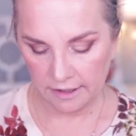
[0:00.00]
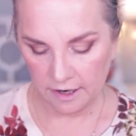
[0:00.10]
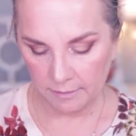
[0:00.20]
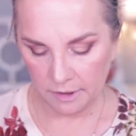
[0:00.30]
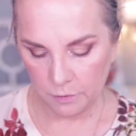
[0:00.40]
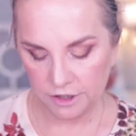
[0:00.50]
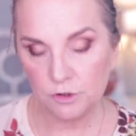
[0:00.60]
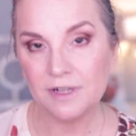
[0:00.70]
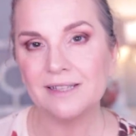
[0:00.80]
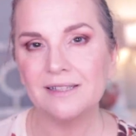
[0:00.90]
and I'm
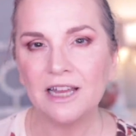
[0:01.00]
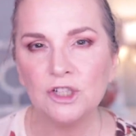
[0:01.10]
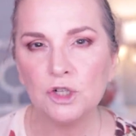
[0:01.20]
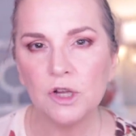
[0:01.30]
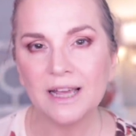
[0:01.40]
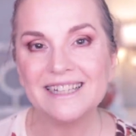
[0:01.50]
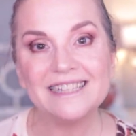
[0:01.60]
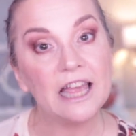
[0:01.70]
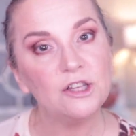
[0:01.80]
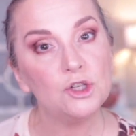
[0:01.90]
going to accentu
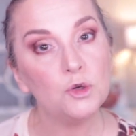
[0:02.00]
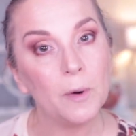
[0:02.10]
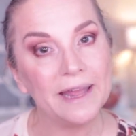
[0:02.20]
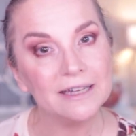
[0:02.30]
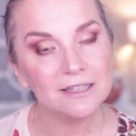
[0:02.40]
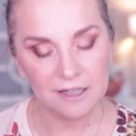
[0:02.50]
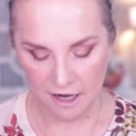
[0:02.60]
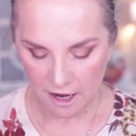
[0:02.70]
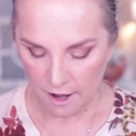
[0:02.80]
accentuate